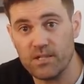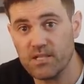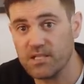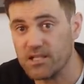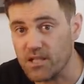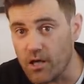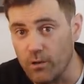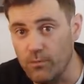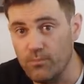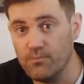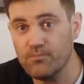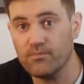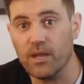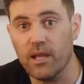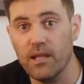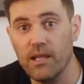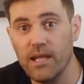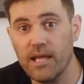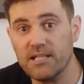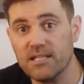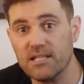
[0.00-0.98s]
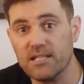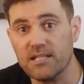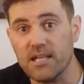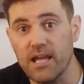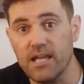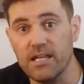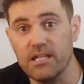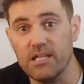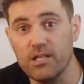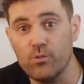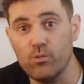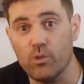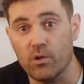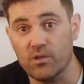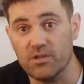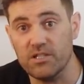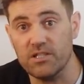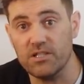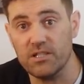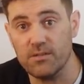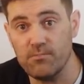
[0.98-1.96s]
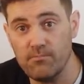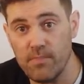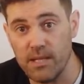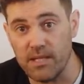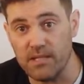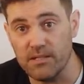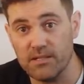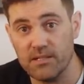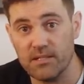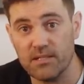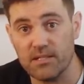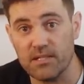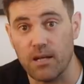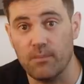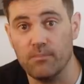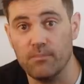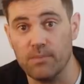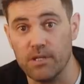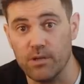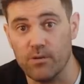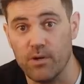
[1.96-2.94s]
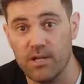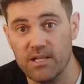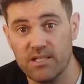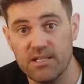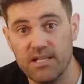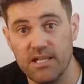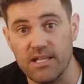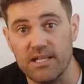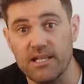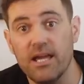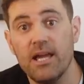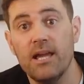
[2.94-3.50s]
So let's say you wanted to mint some UST.